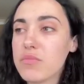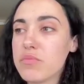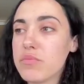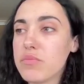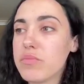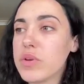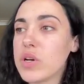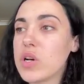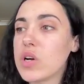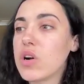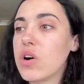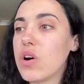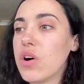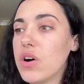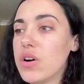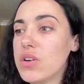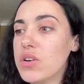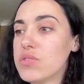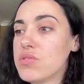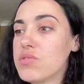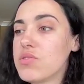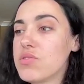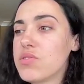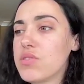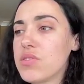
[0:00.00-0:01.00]

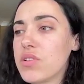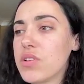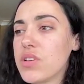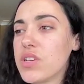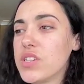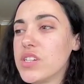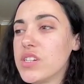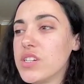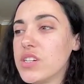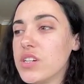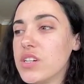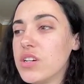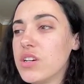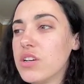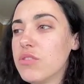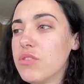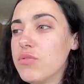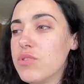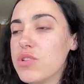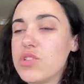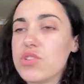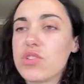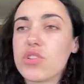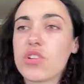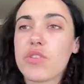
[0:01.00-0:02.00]
because when
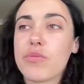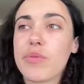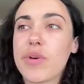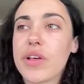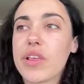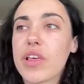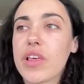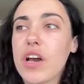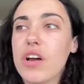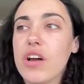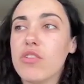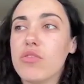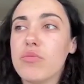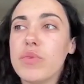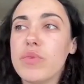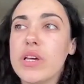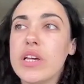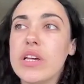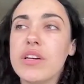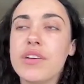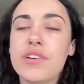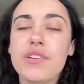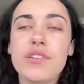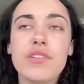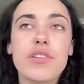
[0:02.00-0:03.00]
you're talking about
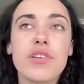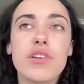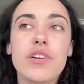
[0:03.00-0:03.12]
Caribbean,